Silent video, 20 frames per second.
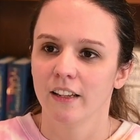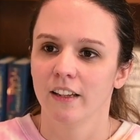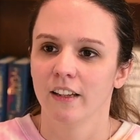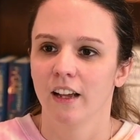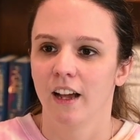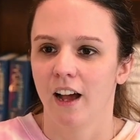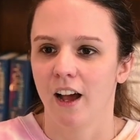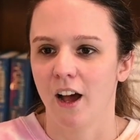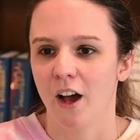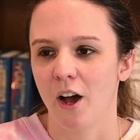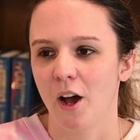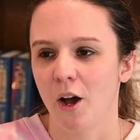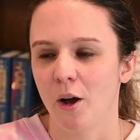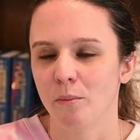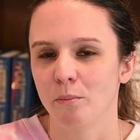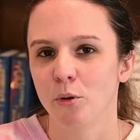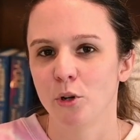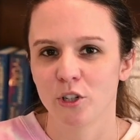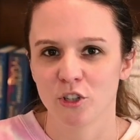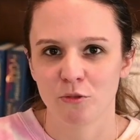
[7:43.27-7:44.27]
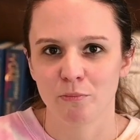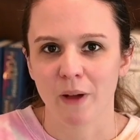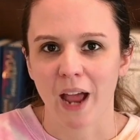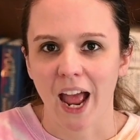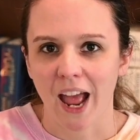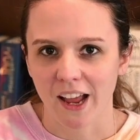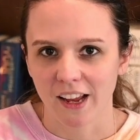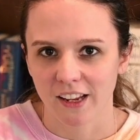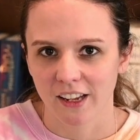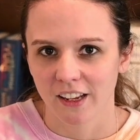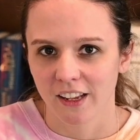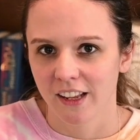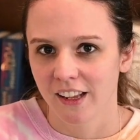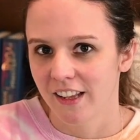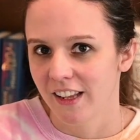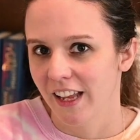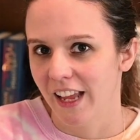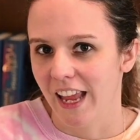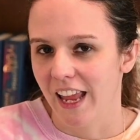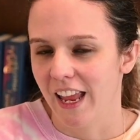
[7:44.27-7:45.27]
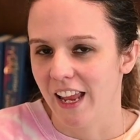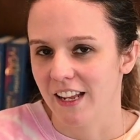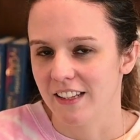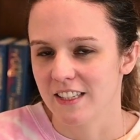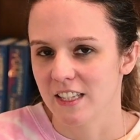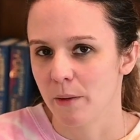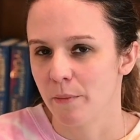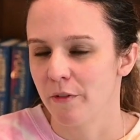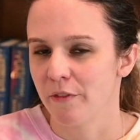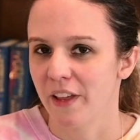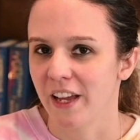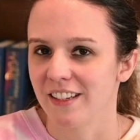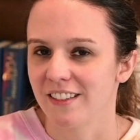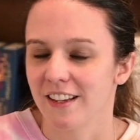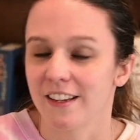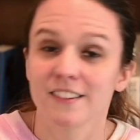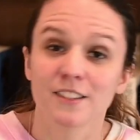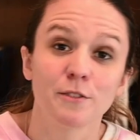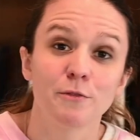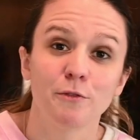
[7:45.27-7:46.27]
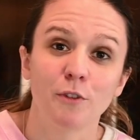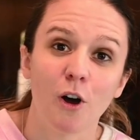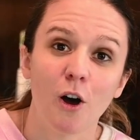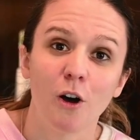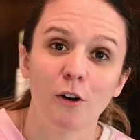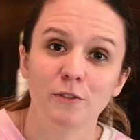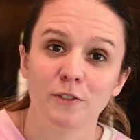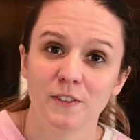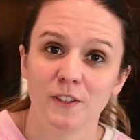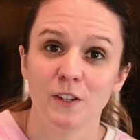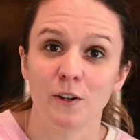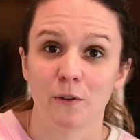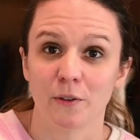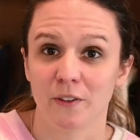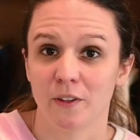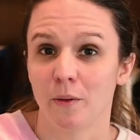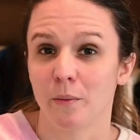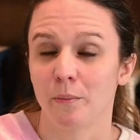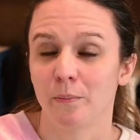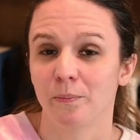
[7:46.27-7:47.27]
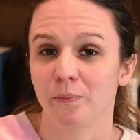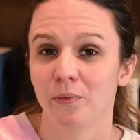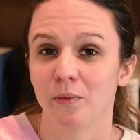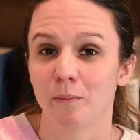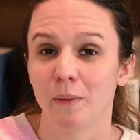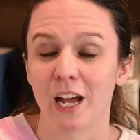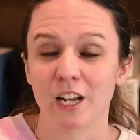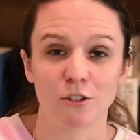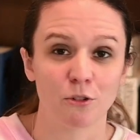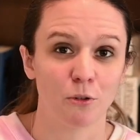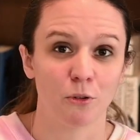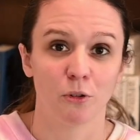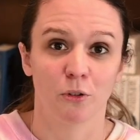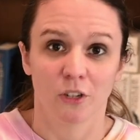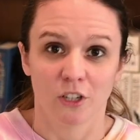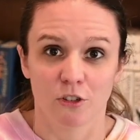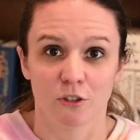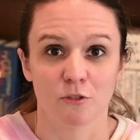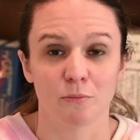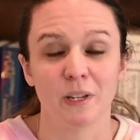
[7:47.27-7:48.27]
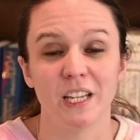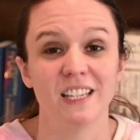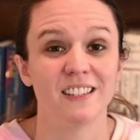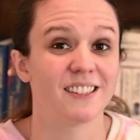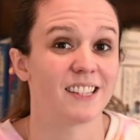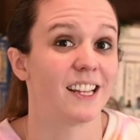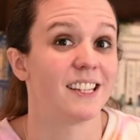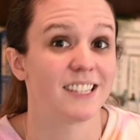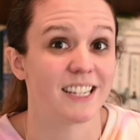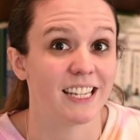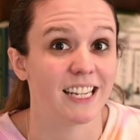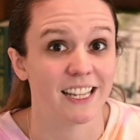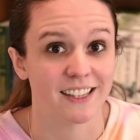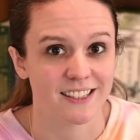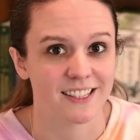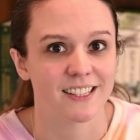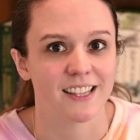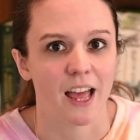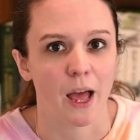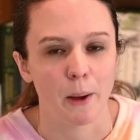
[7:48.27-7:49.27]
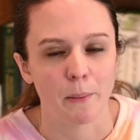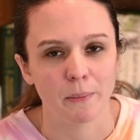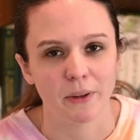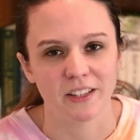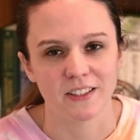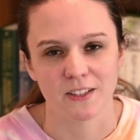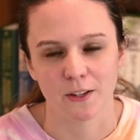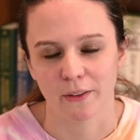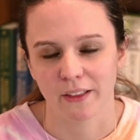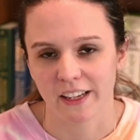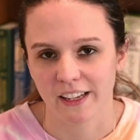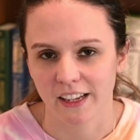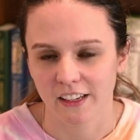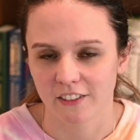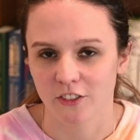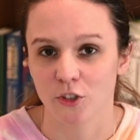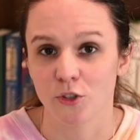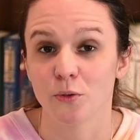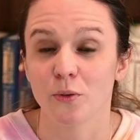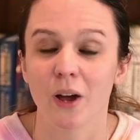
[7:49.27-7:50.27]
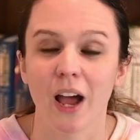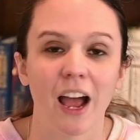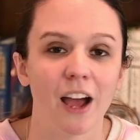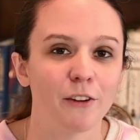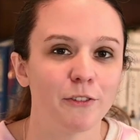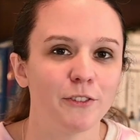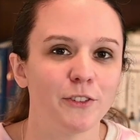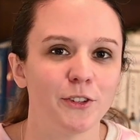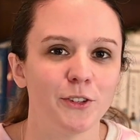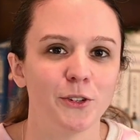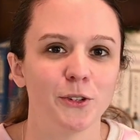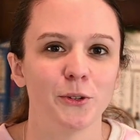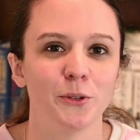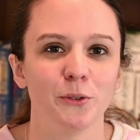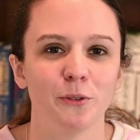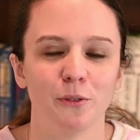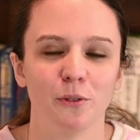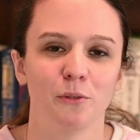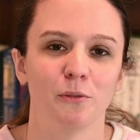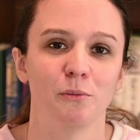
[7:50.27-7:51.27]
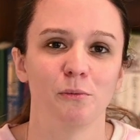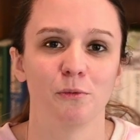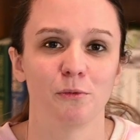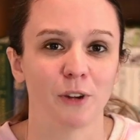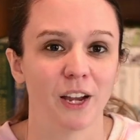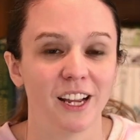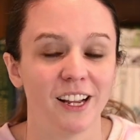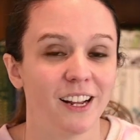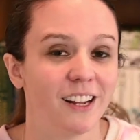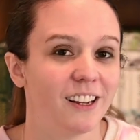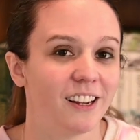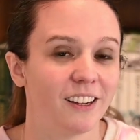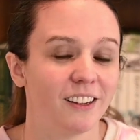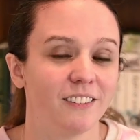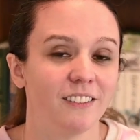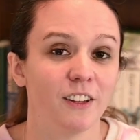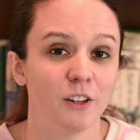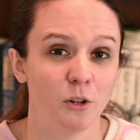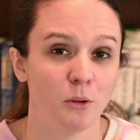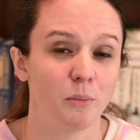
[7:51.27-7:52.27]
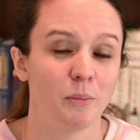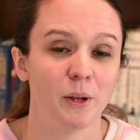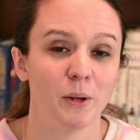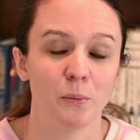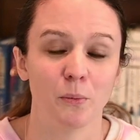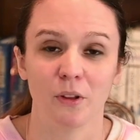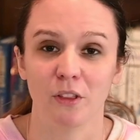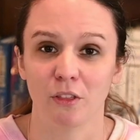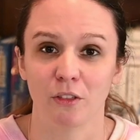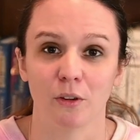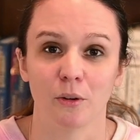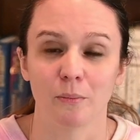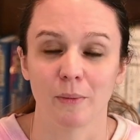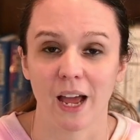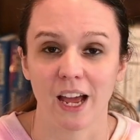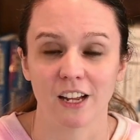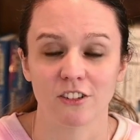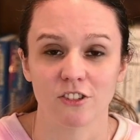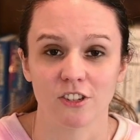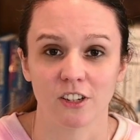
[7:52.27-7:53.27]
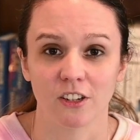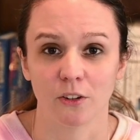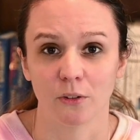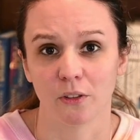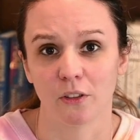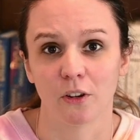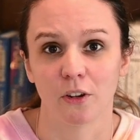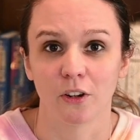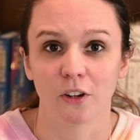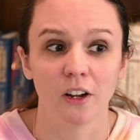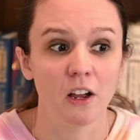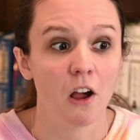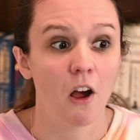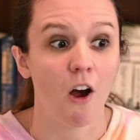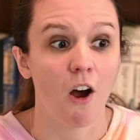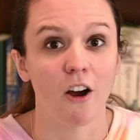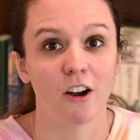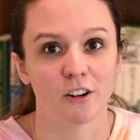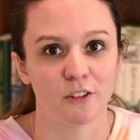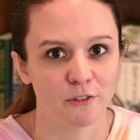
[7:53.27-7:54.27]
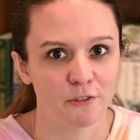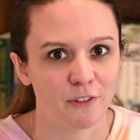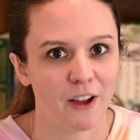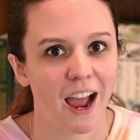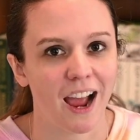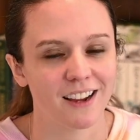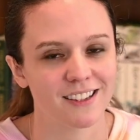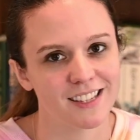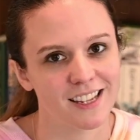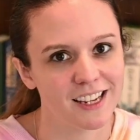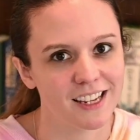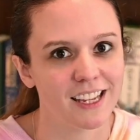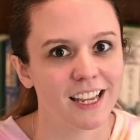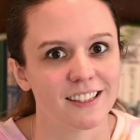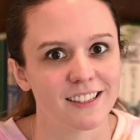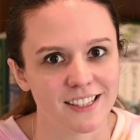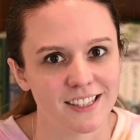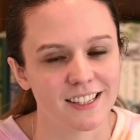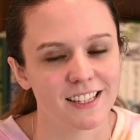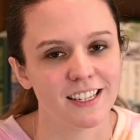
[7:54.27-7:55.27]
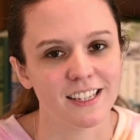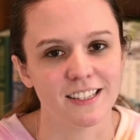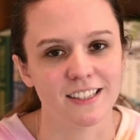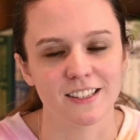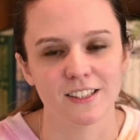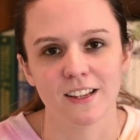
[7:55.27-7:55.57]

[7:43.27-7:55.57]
pushback. And some of that does involve, some magical creatures being sent against them. And so they do have to fight a little bit with their magic or their artifacts against these